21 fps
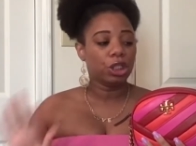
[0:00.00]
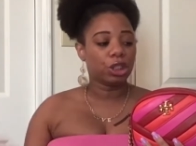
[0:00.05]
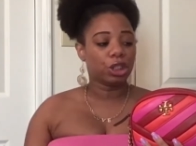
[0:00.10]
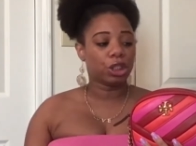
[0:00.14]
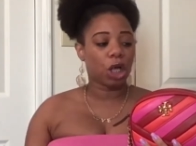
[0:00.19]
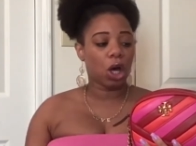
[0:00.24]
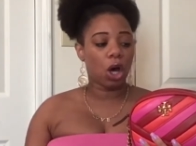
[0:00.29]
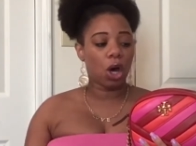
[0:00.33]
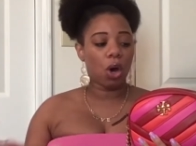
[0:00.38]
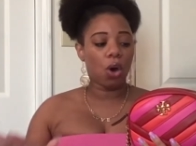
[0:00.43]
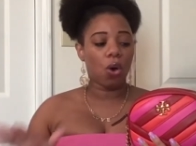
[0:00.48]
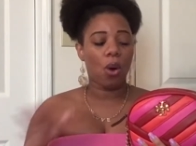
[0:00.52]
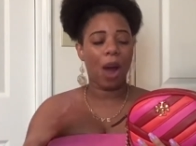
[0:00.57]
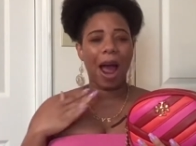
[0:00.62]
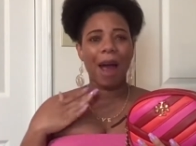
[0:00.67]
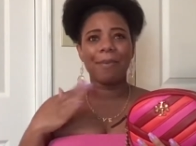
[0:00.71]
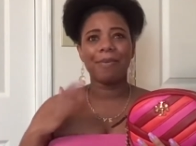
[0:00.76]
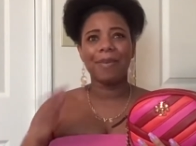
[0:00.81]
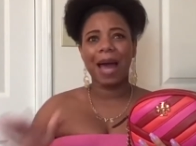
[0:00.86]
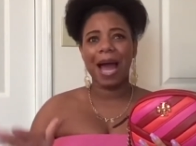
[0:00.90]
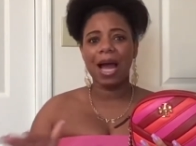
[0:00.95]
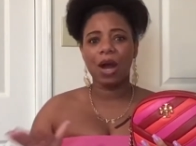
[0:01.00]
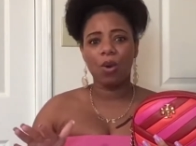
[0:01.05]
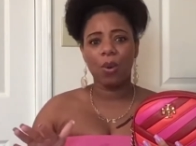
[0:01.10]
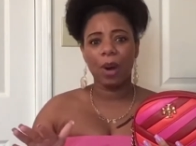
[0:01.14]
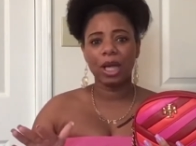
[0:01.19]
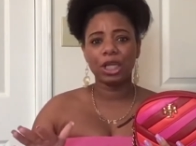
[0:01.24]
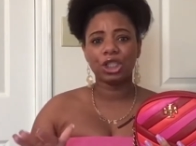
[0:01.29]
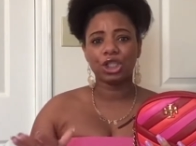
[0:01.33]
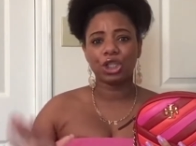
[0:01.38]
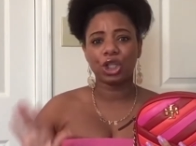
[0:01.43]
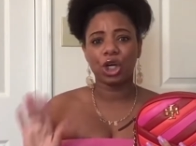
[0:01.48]
So I'm not
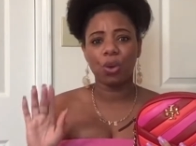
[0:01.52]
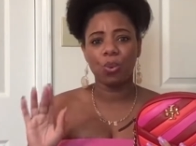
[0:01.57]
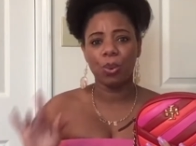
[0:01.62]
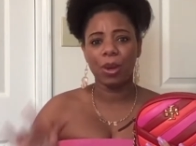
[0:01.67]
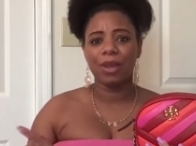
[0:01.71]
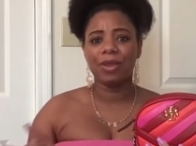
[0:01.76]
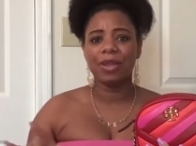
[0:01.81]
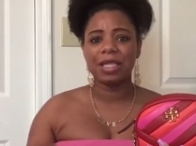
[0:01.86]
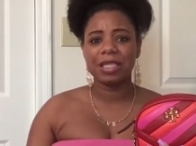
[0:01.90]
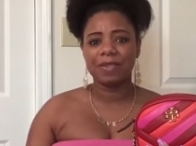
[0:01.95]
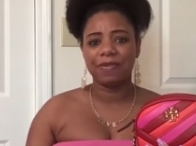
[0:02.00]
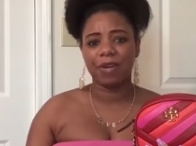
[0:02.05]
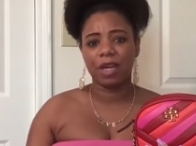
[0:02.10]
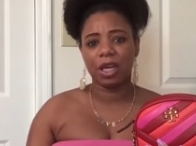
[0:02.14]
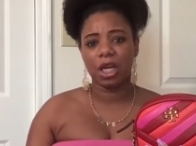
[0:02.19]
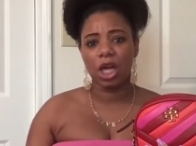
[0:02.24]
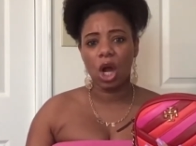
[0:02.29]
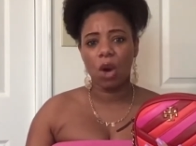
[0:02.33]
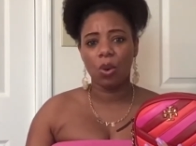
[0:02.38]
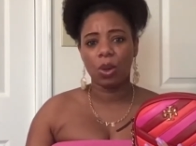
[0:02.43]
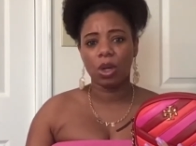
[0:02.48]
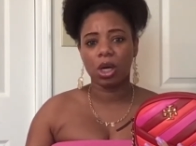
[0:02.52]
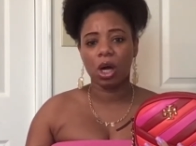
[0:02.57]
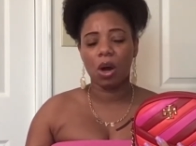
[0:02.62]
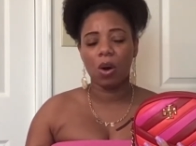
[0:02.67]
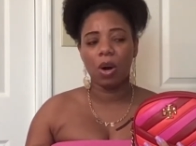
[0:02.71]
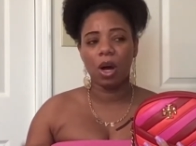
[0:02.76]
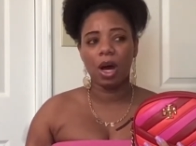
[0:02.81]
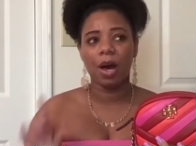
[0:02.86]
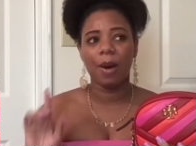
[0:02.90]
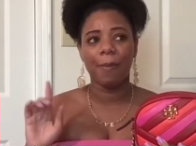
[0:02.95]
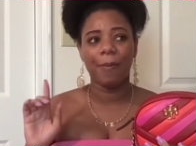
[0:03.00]
quite sure when this video will go
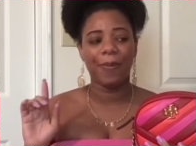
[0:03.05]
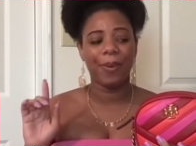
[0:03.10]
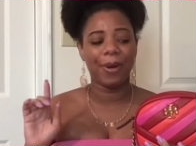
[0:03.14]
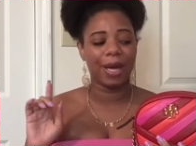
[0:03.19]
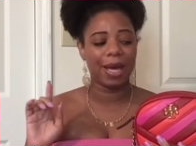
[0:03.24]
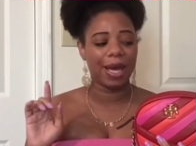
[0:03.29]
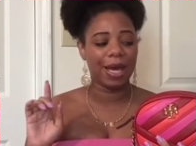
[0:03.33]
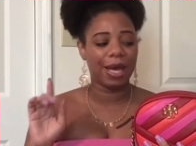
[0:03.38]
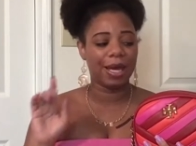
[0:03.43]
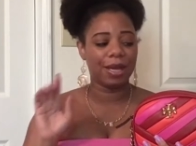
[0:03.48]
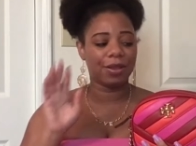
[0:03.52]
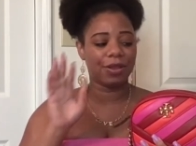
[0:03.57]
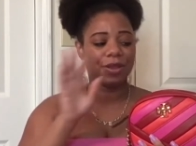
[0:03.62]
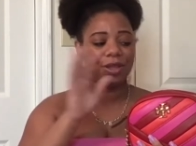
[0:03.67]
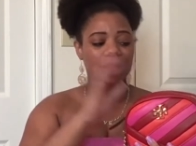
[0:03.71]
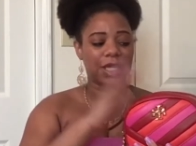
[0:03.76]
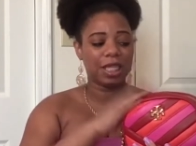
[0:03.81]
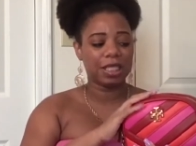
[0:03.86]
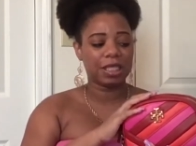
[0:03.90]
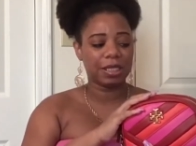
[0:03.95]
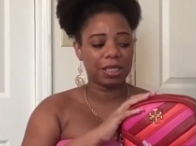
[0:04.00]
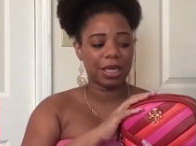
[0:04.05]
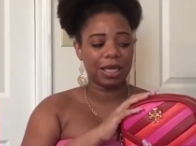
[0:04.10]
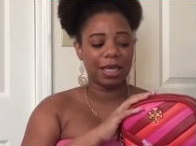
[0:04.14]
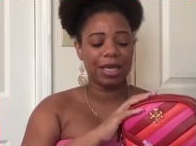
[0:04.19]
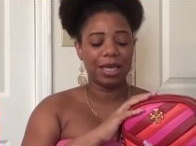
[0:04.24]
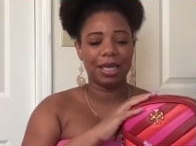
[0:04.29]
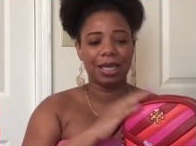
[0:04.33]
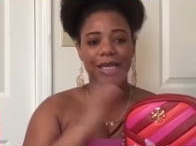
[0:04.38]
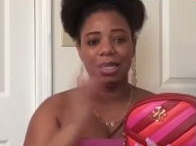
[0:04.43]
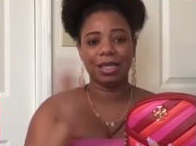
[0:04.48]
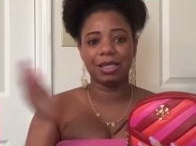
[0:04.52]
up, but this
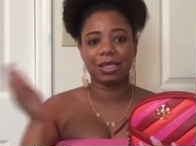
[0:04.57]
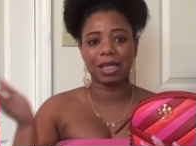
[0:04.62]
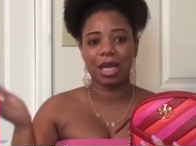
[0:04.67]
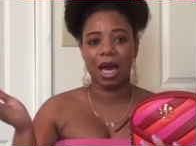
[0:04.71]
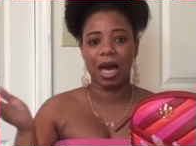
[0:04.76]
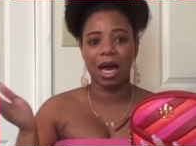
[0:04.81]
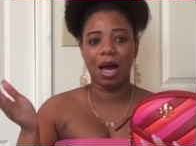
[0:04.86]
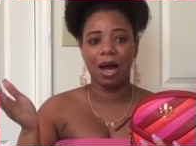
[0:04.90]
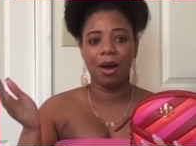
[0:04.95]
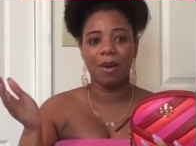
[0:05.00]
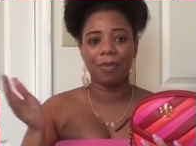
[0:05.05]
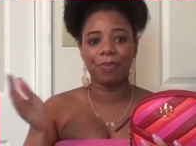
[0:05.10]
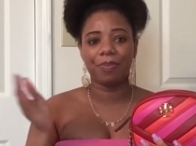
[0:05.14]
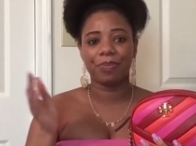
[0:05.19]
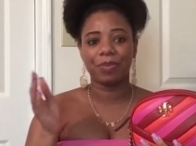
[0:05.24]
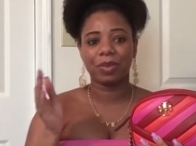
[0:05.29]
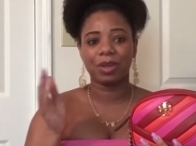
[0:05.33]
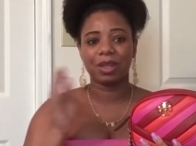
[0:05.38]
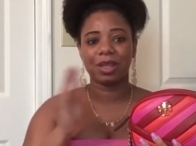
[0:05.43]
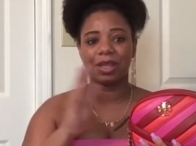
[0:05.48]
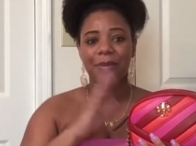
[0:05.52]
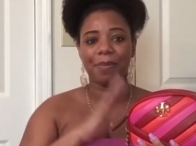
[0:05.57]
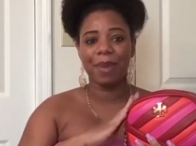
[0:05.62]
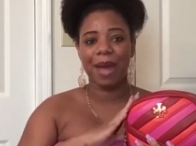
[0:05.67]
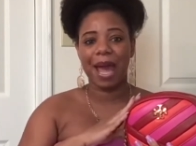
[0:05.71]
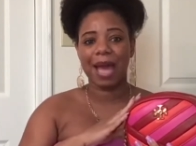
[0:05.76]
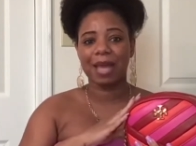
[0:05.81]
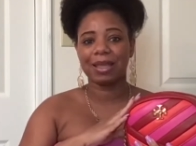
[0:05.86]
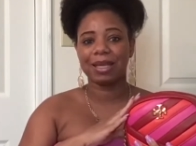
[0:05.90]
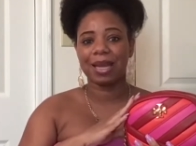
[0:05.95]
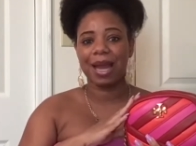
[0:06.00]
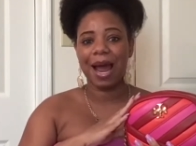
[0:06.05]
is um, the
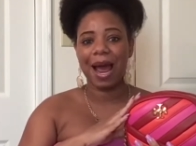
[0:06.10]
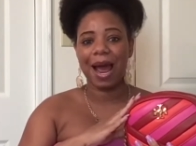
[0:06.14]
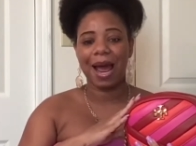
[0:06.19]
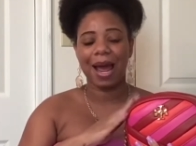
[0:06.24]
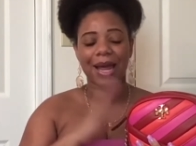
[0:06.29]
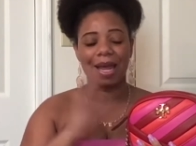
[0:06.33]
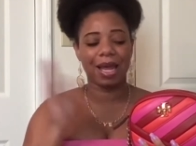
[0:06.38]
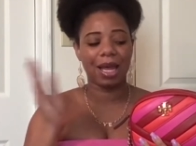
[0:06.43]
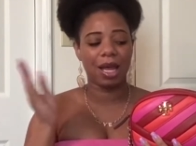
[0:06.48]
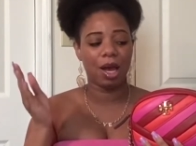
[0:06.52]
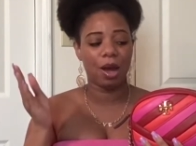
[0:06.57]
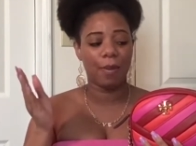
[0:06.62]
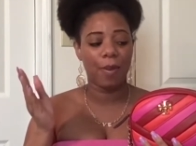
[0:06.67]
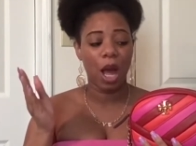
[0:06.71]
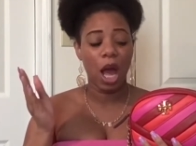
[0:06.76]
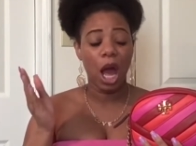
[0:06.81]
bag that I am